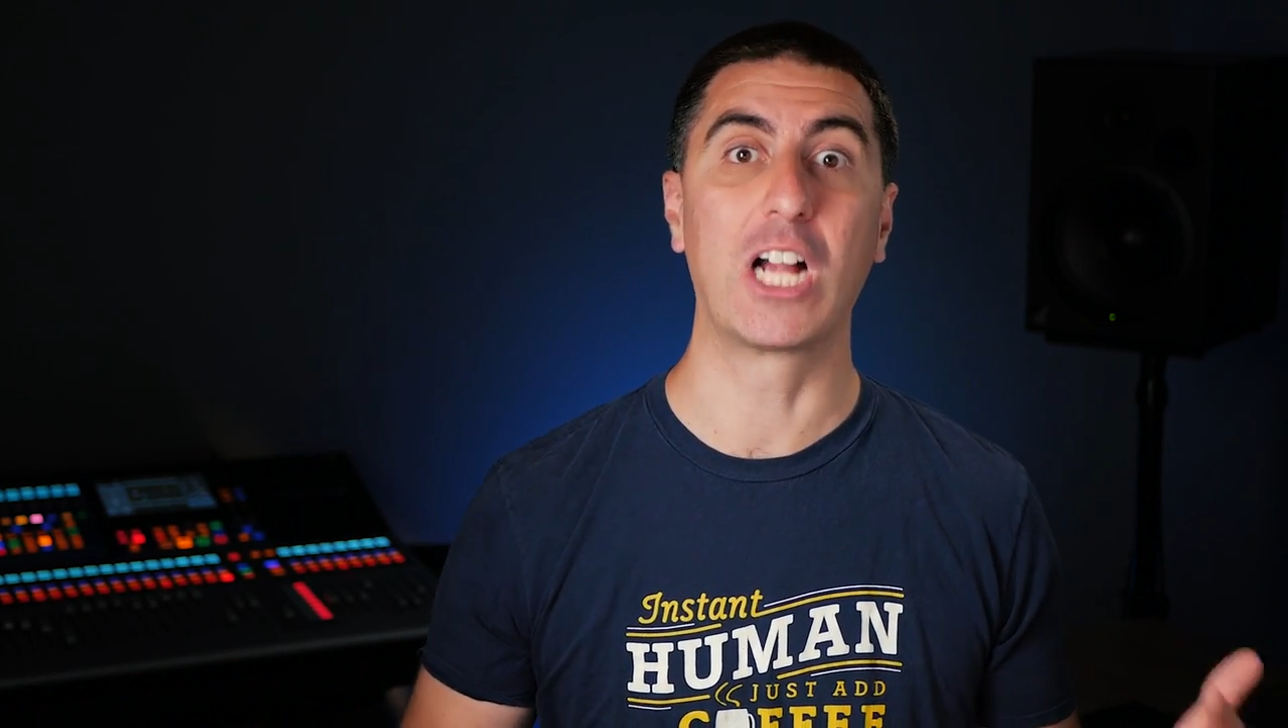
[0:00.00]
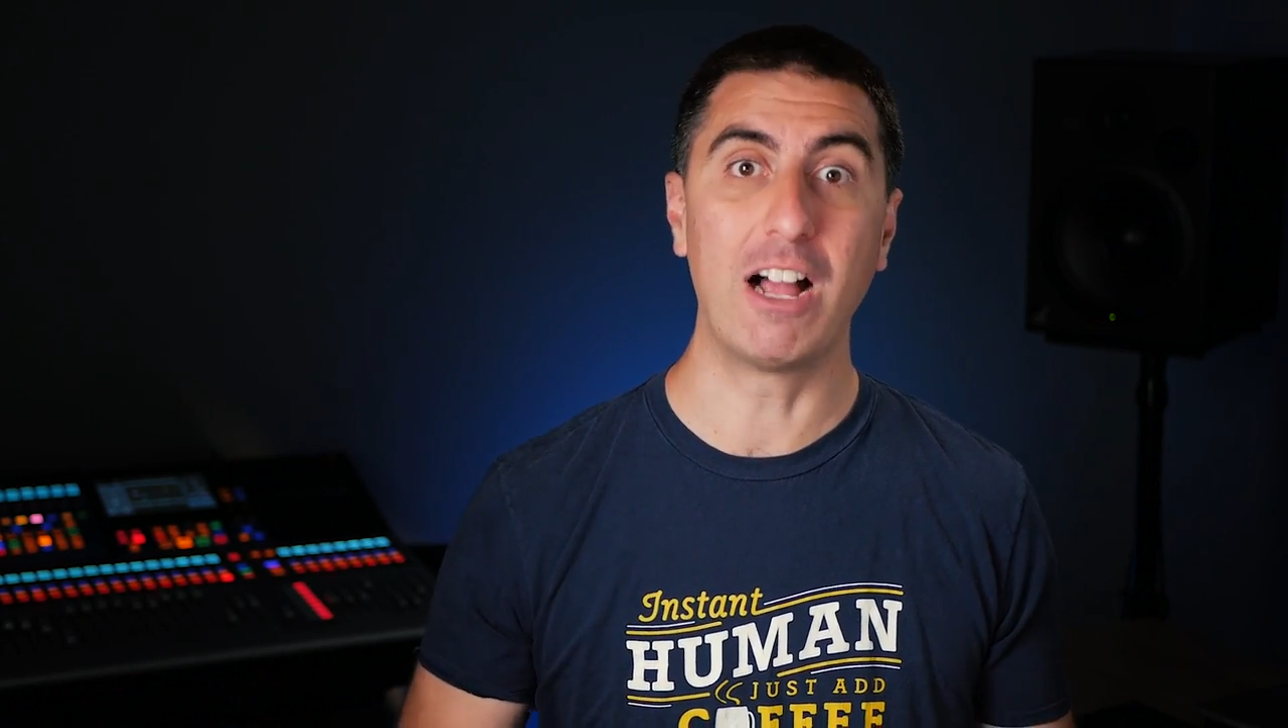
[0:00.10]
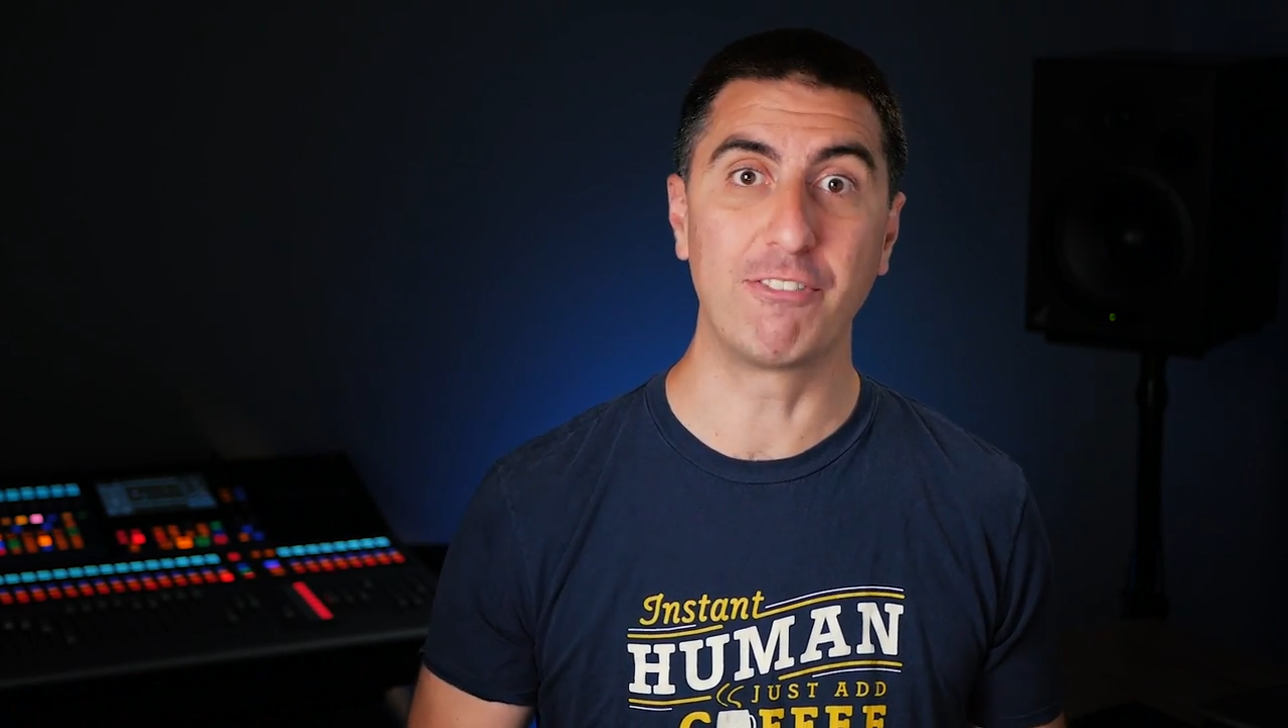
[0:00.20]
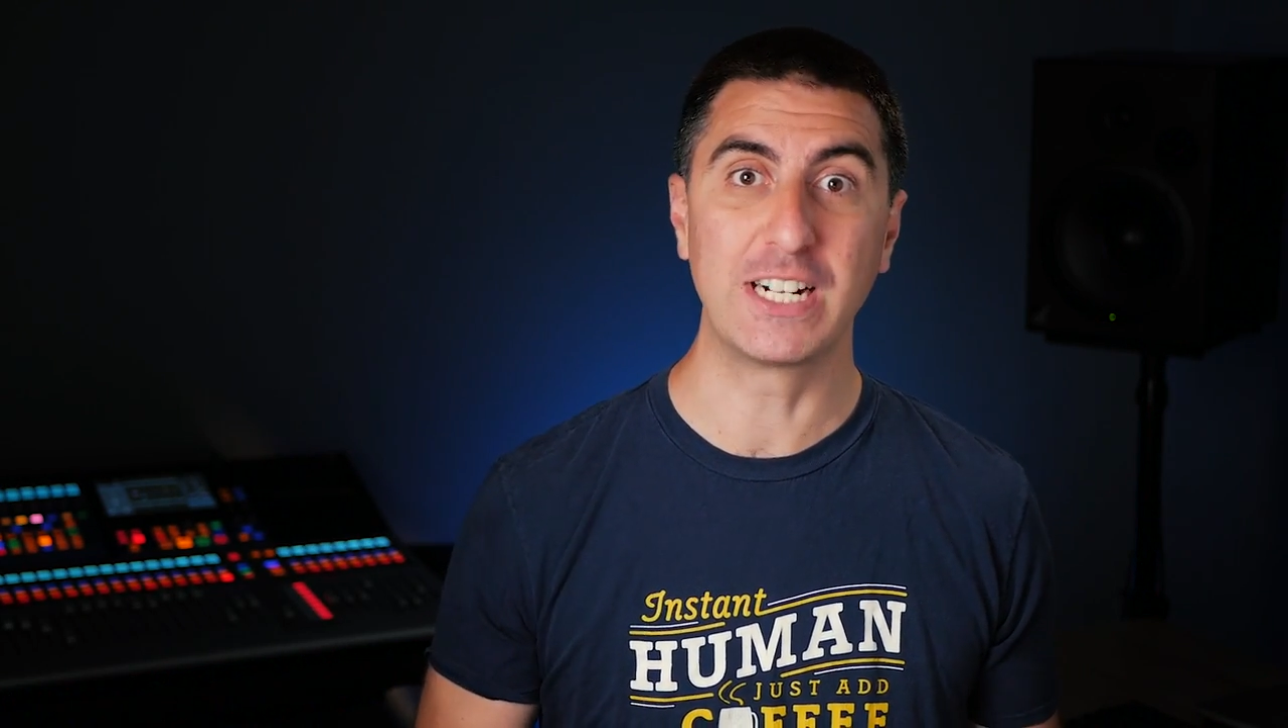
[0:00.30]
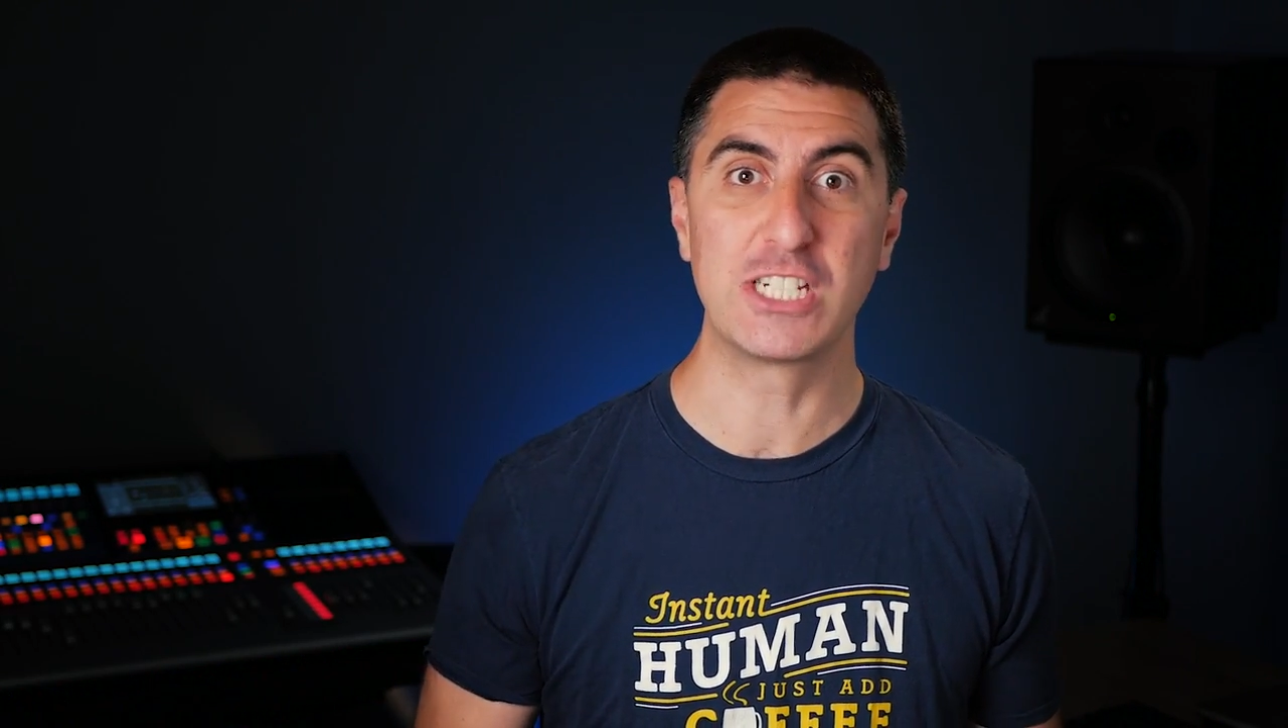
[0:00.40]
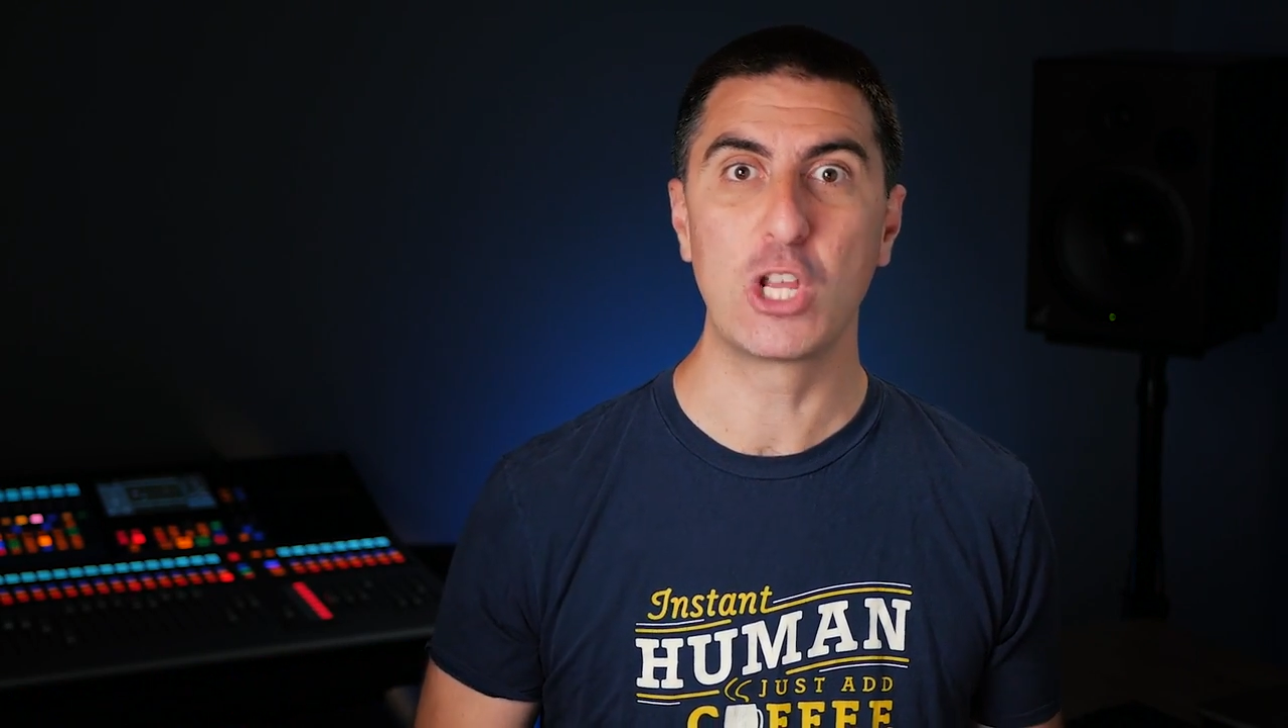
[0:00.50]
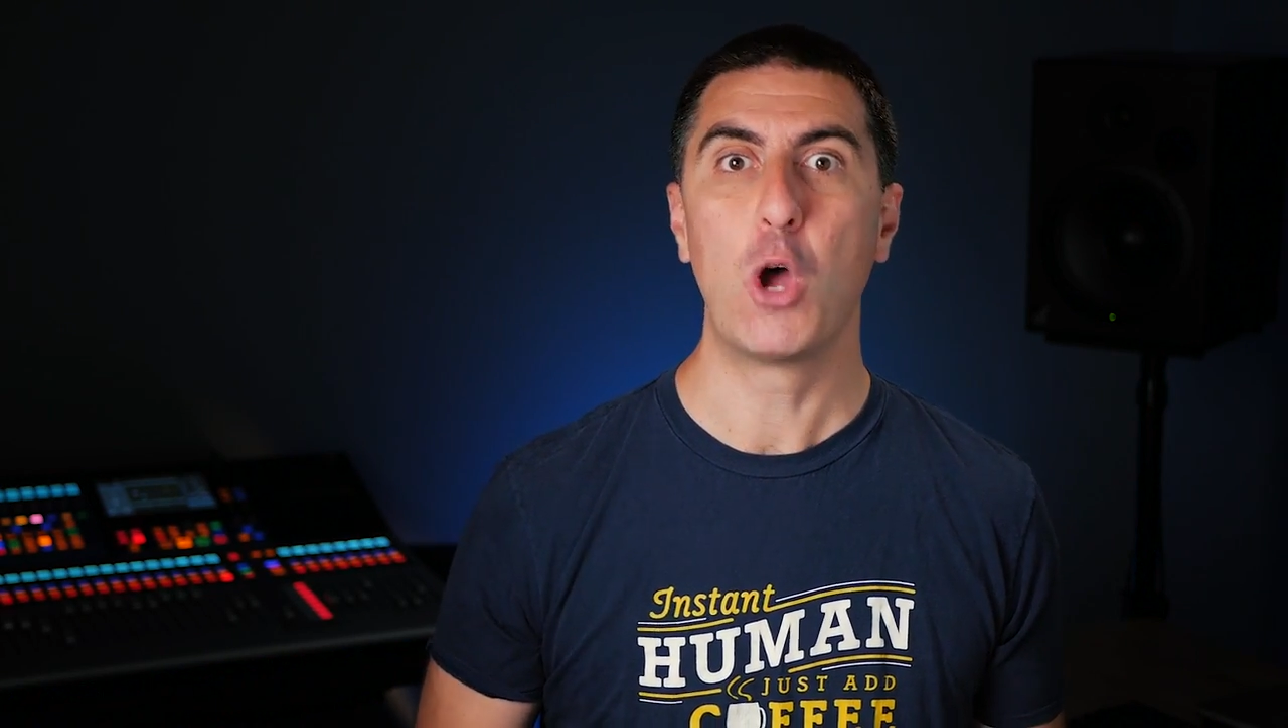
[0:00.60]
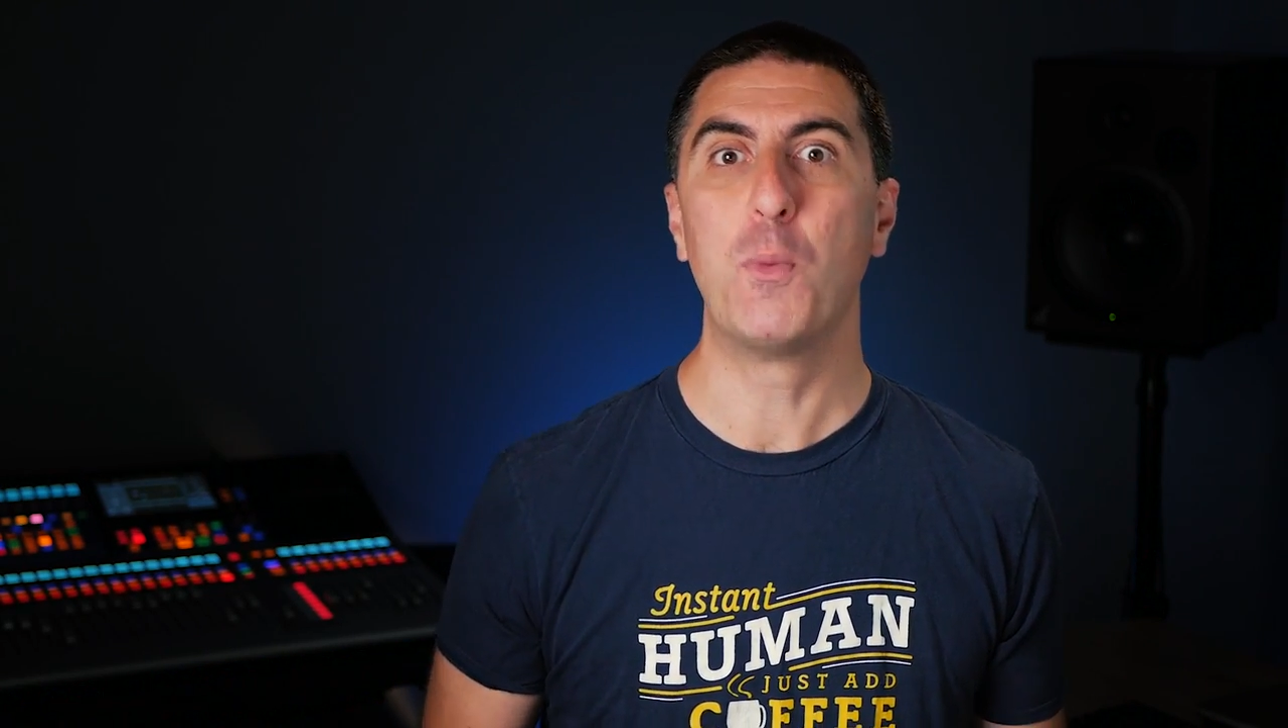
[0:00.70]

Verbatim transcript: confidence,